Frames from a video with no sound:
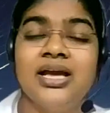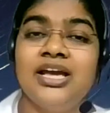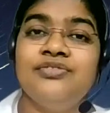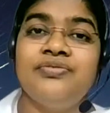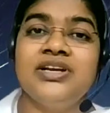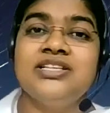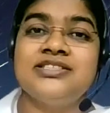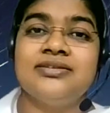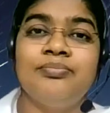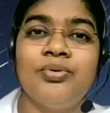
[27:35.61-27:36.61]
if I
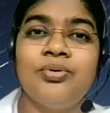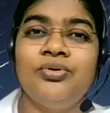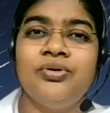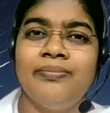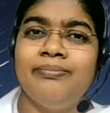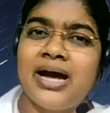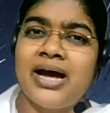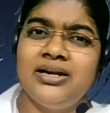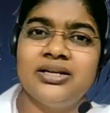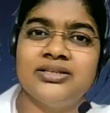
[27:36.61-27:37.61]
support
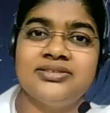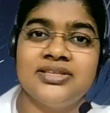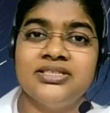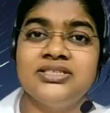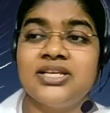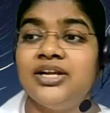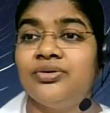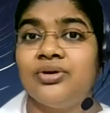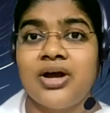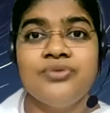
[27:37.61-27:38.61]
badness
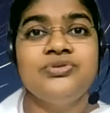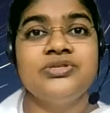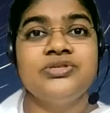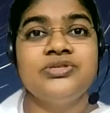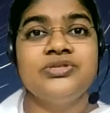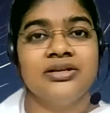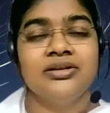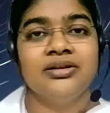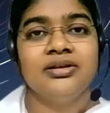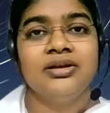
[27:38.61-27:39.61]
inside or outside,
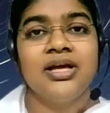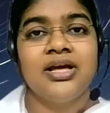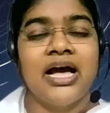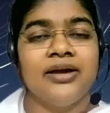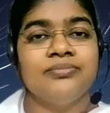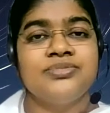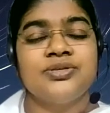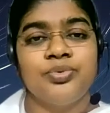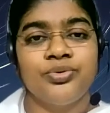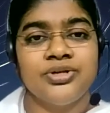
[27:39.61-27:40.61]
I am
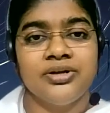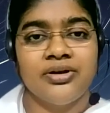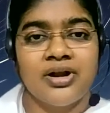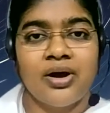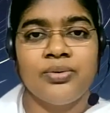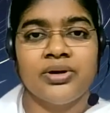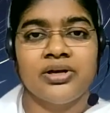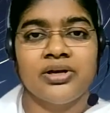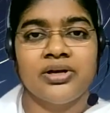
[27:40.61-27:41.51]
supporting Ravan.